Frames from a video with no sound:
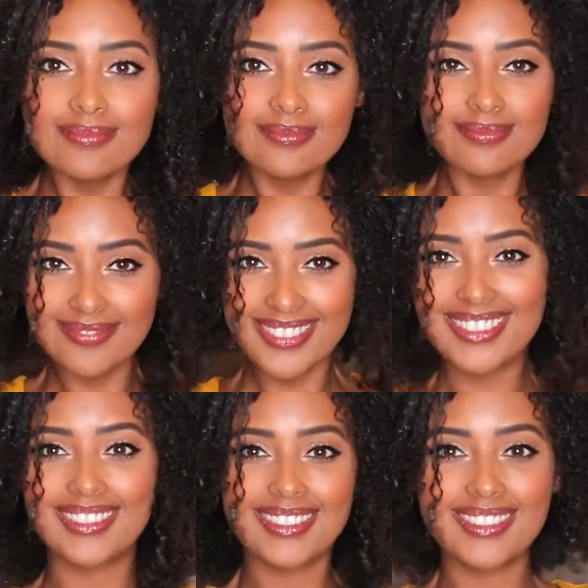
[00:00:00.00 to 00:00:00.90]
the
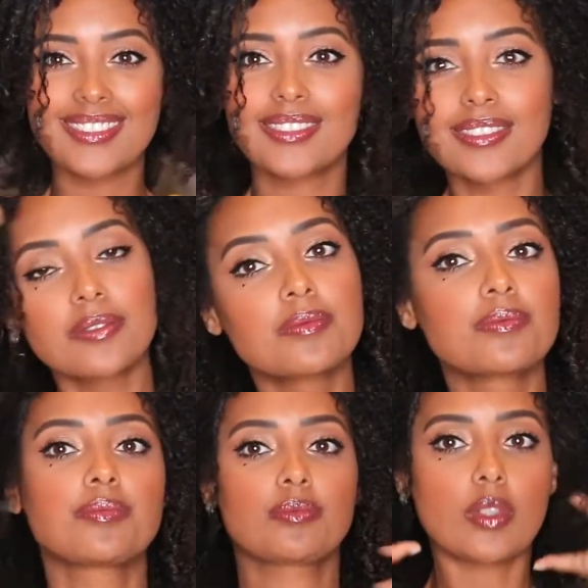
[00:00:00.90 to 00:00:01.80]
products and to be
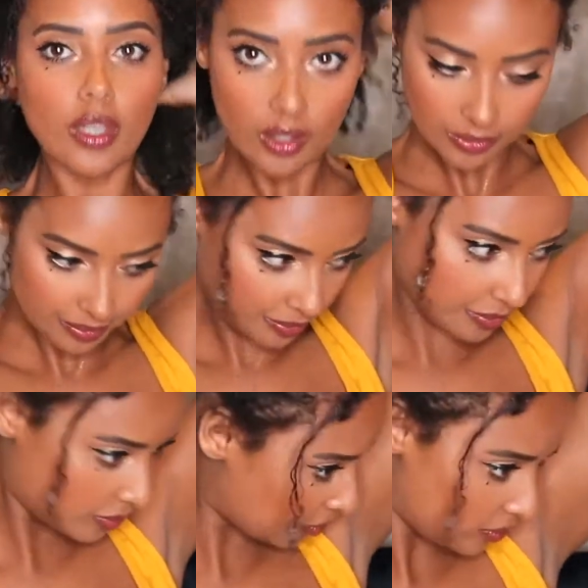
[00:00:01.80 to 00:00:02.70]
able to kind of
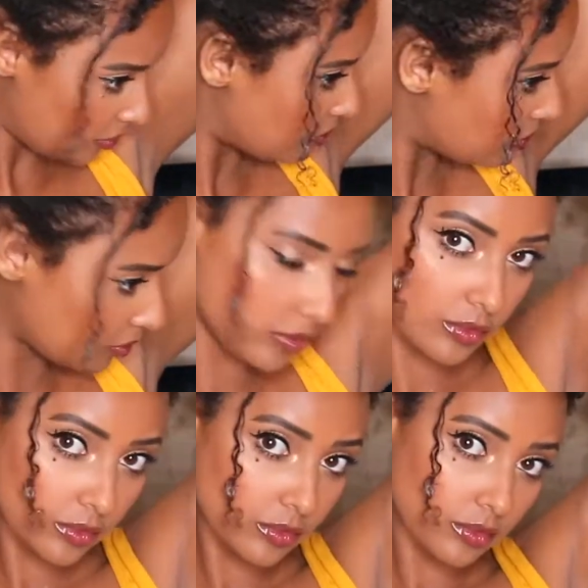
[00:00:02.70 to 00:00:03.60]
manipulate and
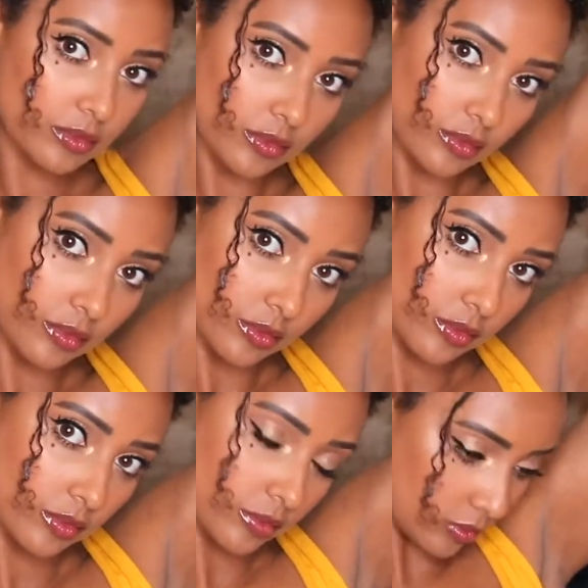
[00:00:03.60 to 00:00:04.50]
move my hair
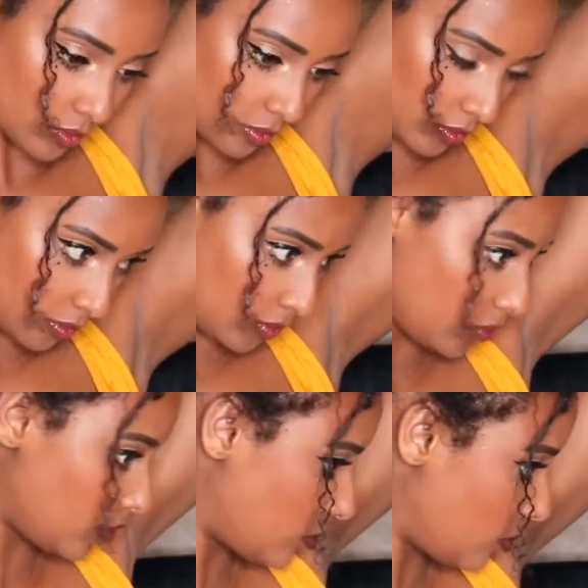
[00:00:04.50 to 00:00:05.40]
around. And I'm
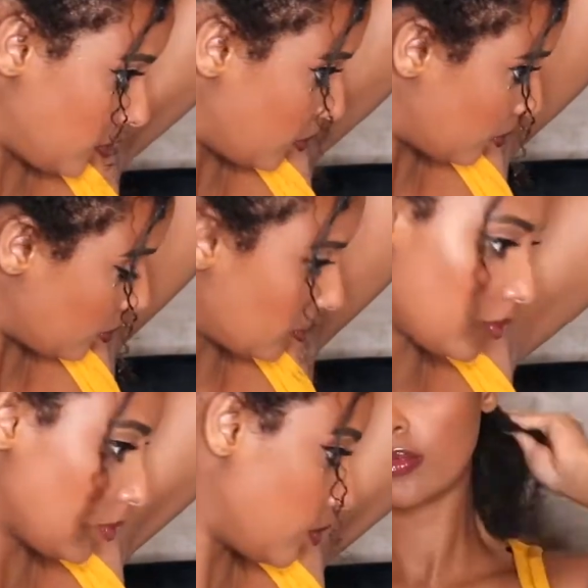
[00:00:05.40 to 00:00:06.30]
gonna section my hair, and I